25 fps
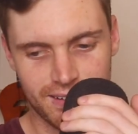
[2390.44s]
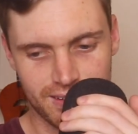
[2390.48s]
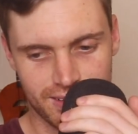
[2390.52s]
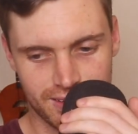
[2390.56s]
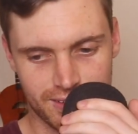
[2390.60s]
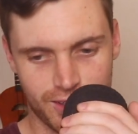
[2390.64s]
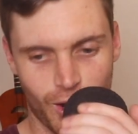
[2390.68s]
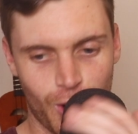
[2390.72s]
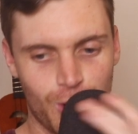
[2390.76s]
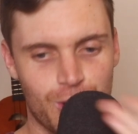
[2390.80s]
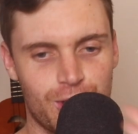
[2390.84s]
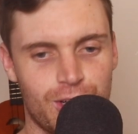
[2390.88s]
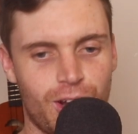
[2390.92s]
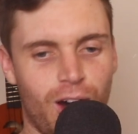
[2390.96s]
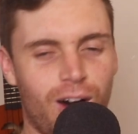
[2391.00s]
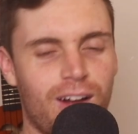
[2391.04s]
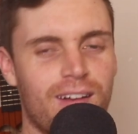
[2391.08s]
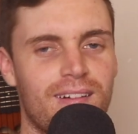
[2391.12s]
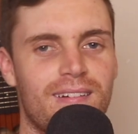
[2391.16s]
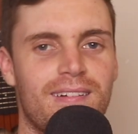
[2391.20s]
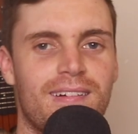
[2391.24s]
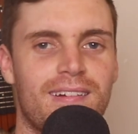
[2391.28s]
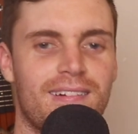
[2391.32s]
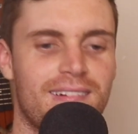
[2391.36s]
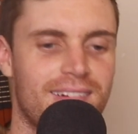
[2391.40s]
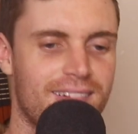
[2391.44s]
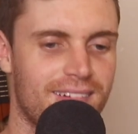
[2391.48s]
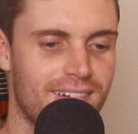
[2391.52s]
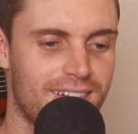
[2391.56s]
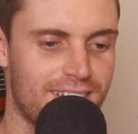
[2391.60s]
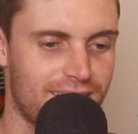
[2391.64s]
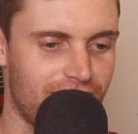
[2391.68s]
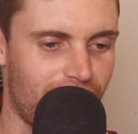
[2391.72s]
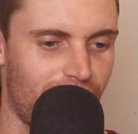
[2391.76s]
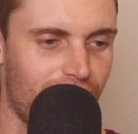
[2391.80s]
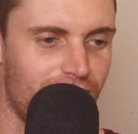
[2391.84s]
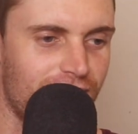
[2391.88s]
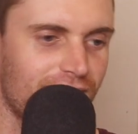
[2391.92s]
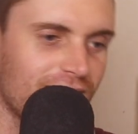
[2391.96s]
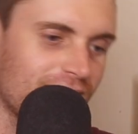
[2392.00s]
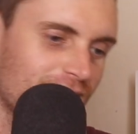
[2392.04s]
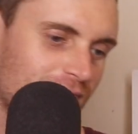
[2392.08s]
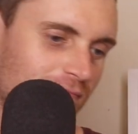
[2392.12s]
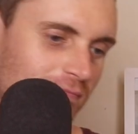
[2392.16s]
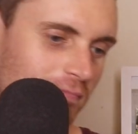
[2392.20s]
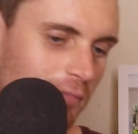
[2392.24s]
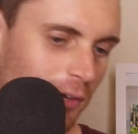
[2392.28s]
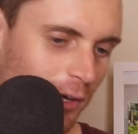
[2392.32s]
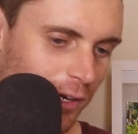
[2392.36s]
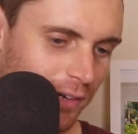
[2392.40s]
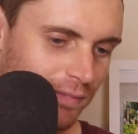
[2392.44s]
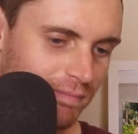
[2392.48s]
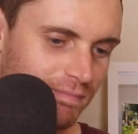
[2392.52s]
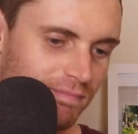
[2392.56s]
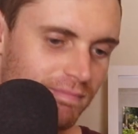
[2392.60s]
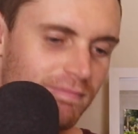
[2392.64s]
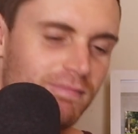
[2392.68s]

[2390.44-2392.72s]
don't not. Look.